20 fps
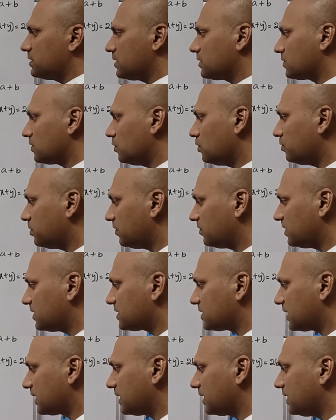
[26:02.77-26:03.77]
the slope of the
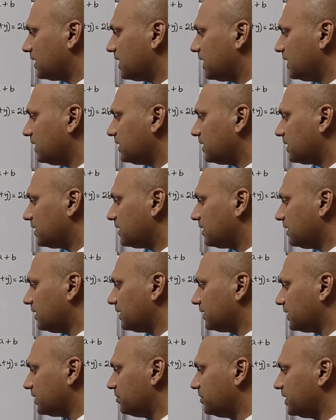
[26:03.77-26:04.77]
second line?
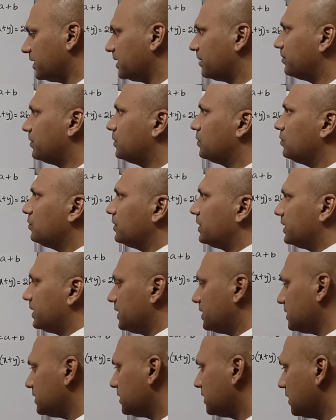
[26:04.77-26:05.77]
Let it be m2, it
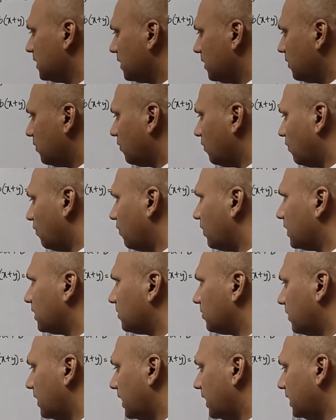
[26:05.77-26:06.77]
is
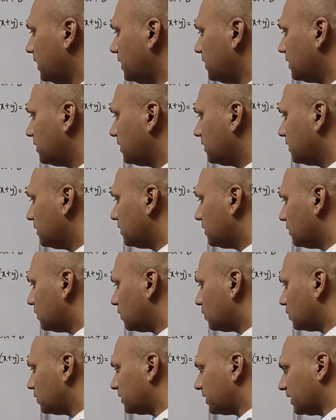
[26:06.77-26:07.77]
1 by
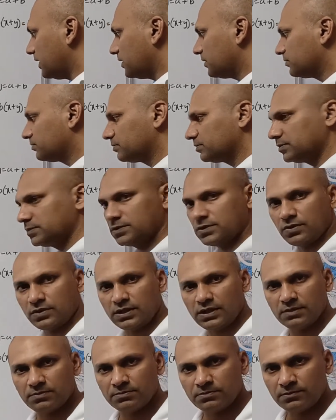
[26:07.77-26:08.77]
root 3.
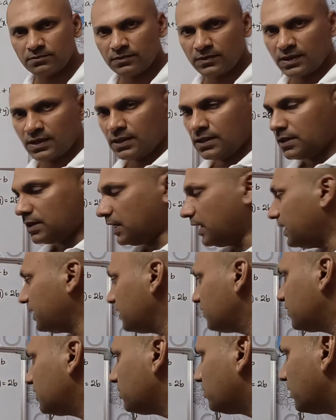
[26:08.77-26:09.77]
Okay, and
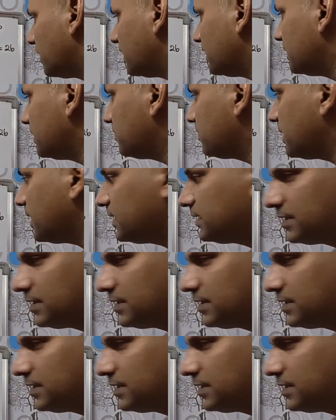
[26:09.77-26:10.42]
if you multiply